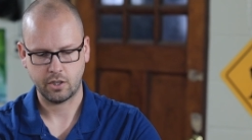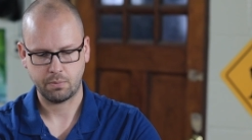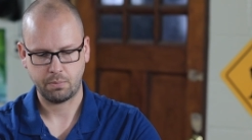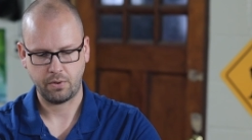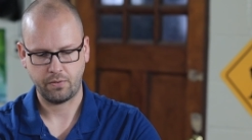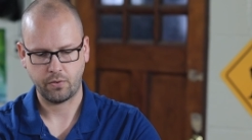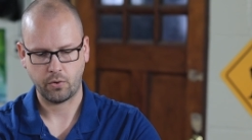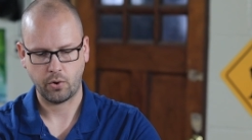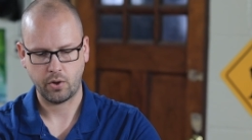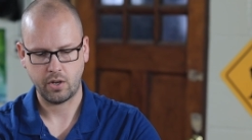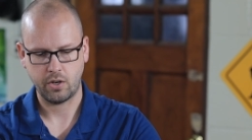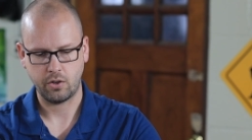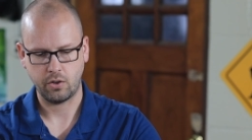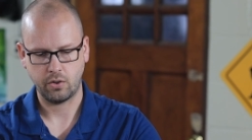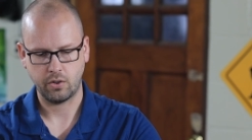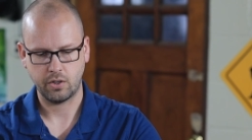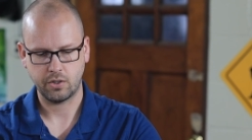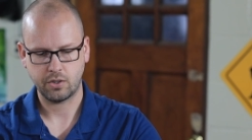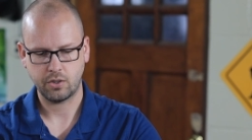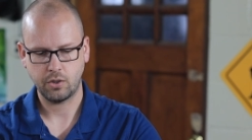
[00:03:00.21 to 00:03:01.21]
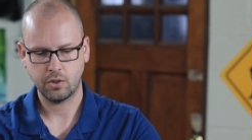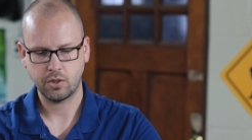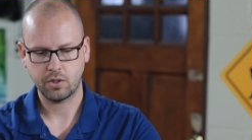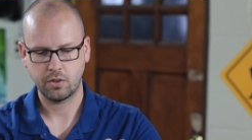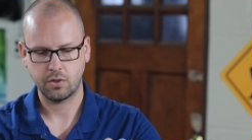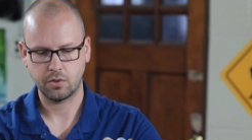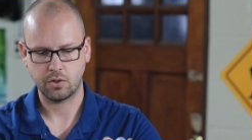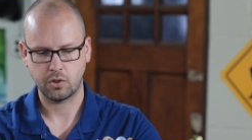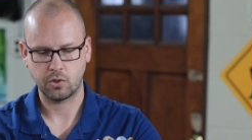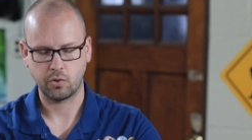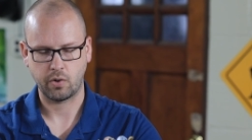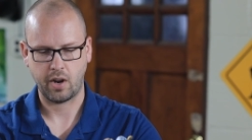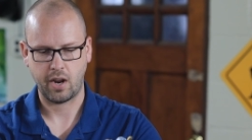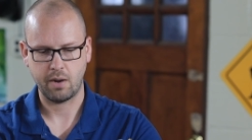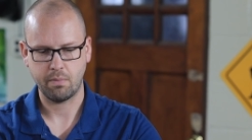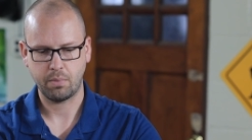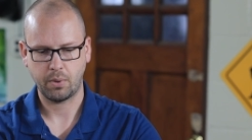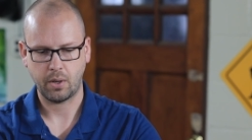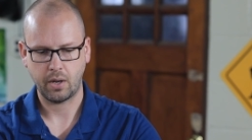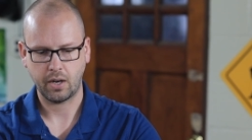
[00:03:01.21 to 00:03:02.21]
this before you do this. Usually there's a
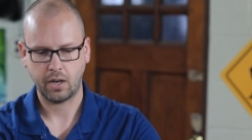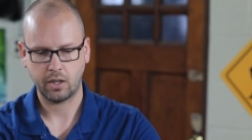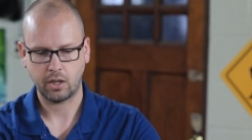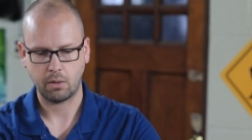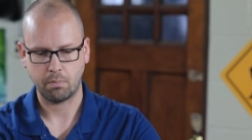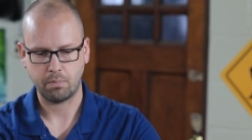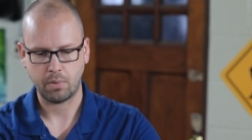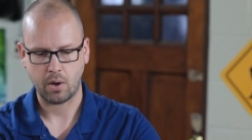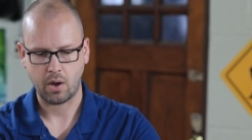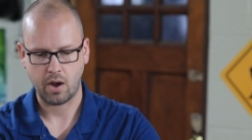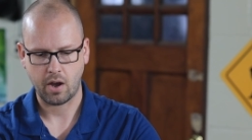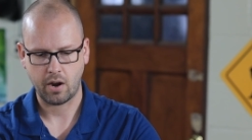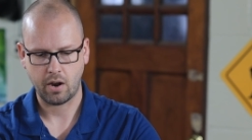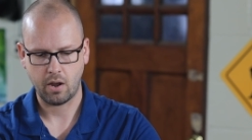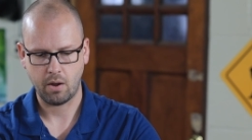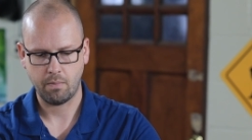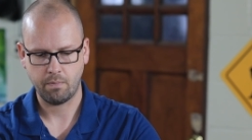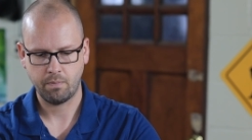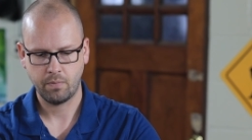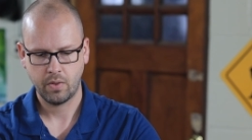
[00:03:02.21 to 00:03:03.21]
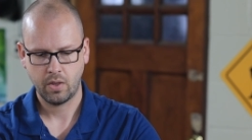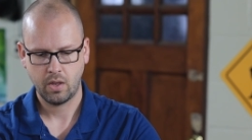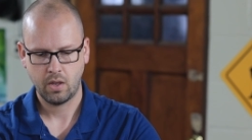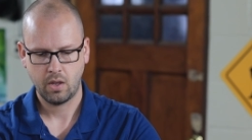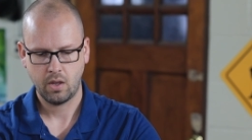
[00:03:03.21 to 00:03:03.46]
drain plug at the bottom.